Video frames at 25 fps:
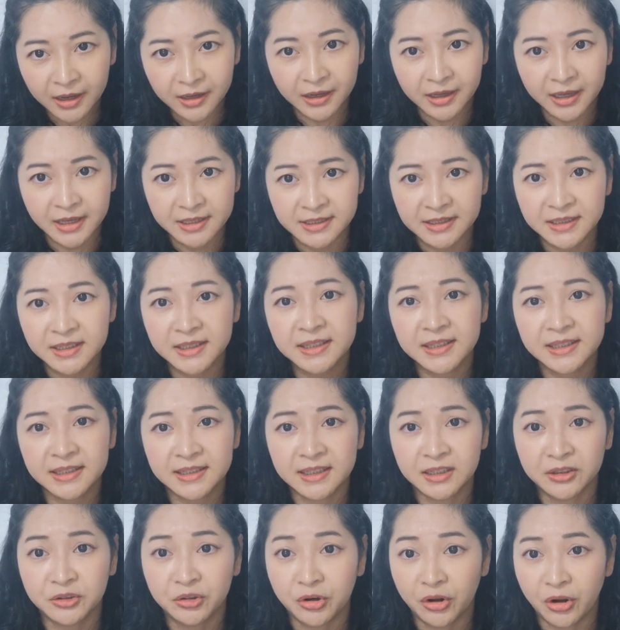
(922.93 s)
Guess this
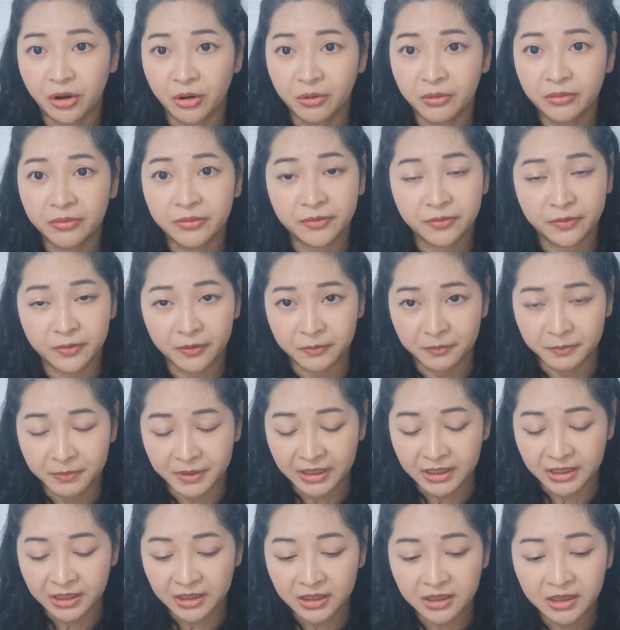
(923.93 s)
is a no for
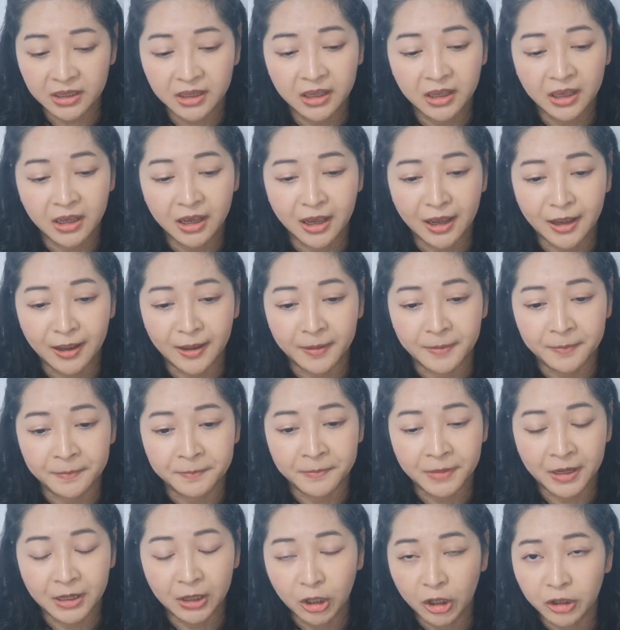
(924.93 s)
me.
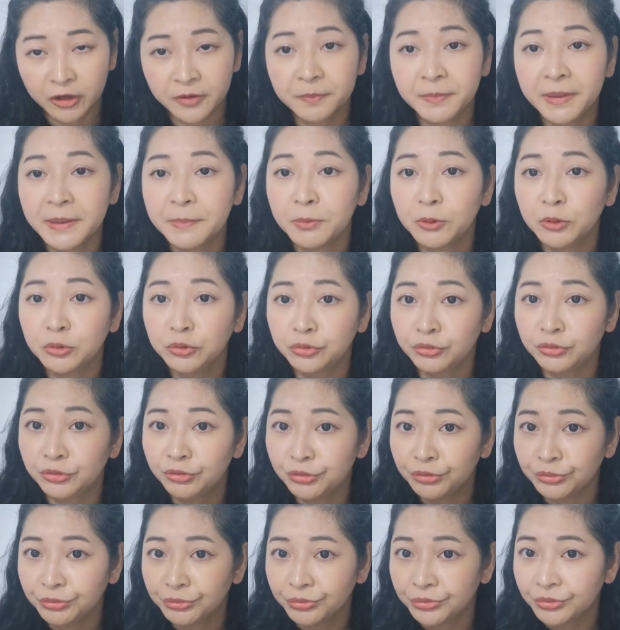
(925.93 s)
A lot of people
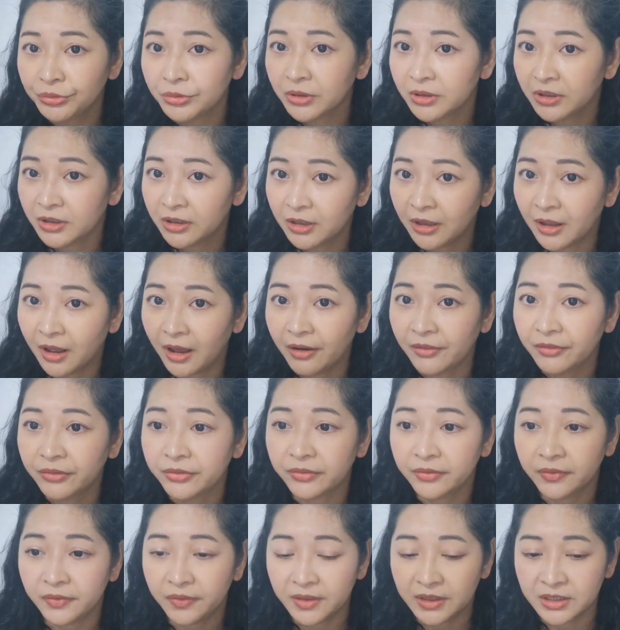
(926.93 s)
do love
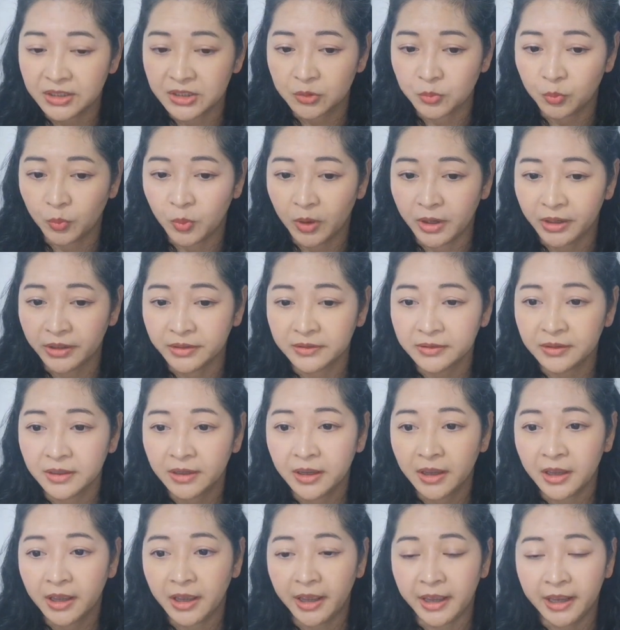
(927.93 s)
this one,
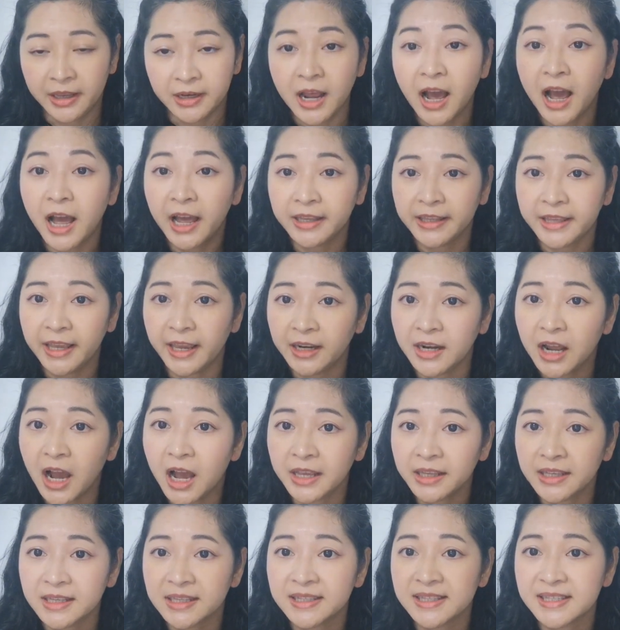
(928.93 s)
and again,
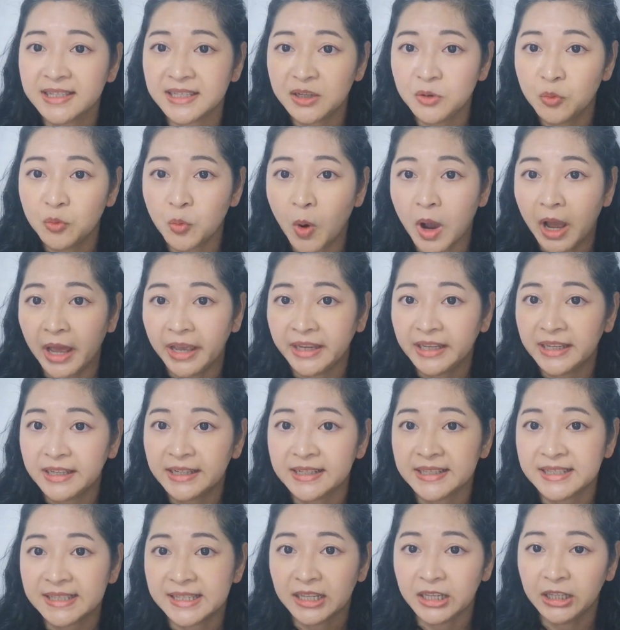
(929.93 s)
I can see why.
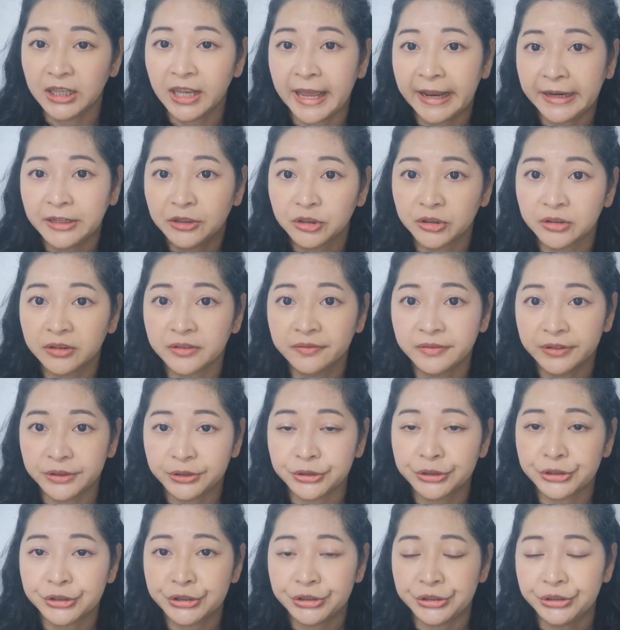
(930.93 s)
It is a lighter
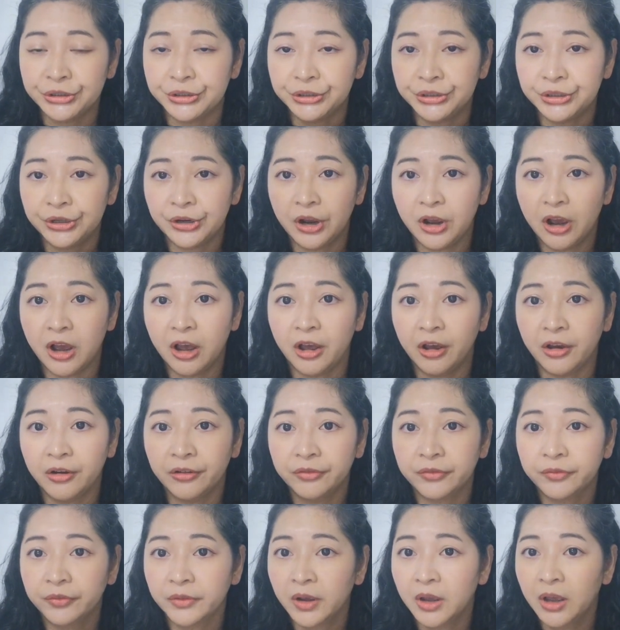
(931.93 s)
version
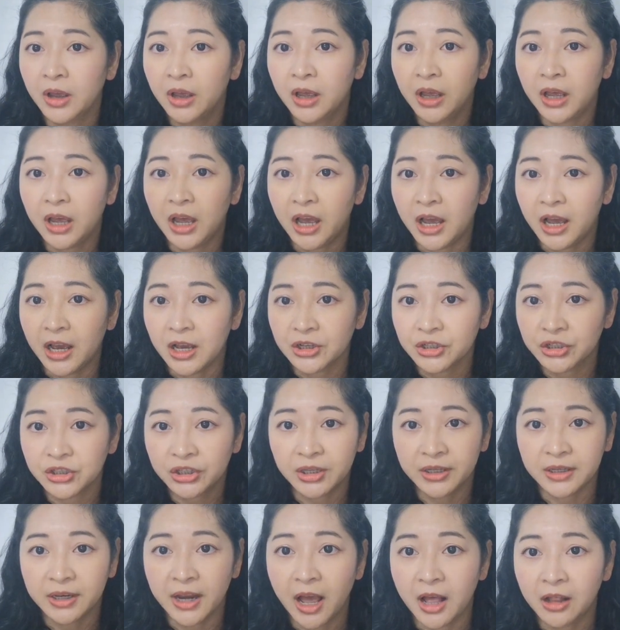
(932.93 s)
of
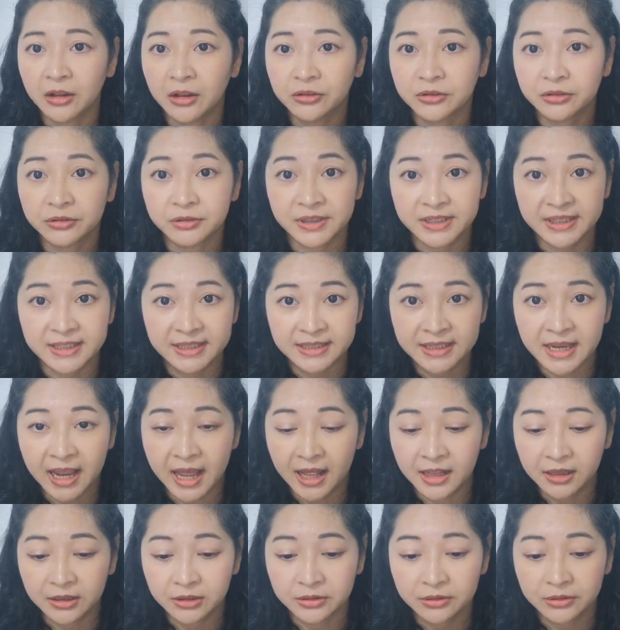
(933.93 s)
Chanel
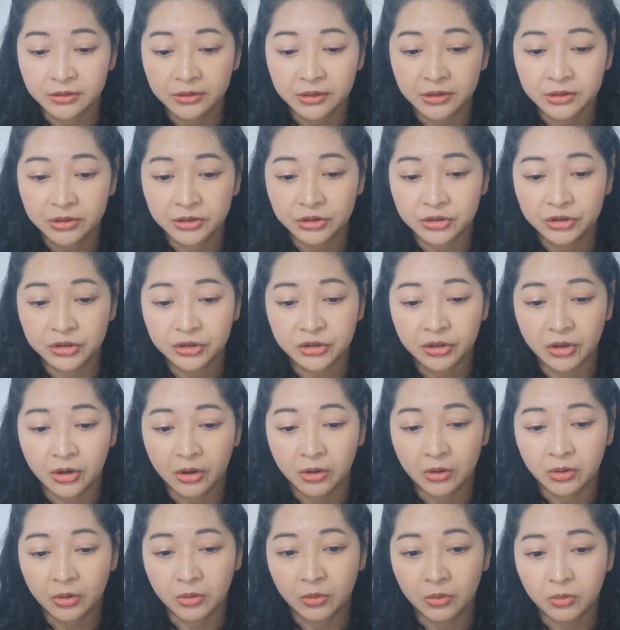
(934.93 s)
Cristal.
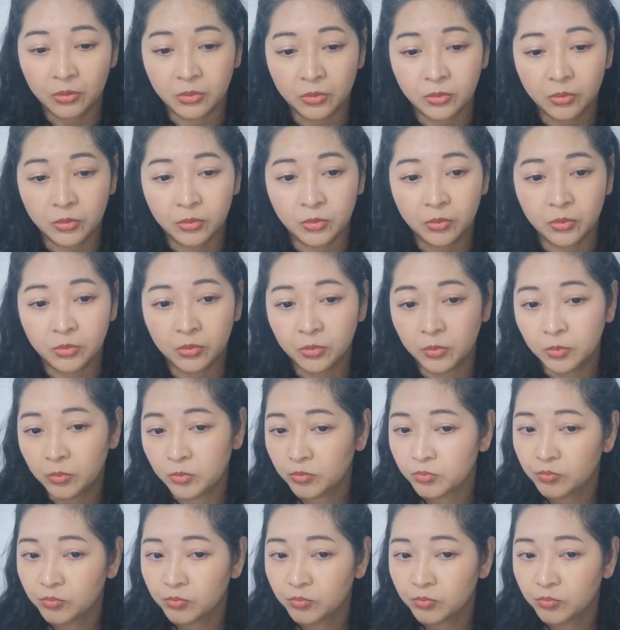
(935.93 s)
So,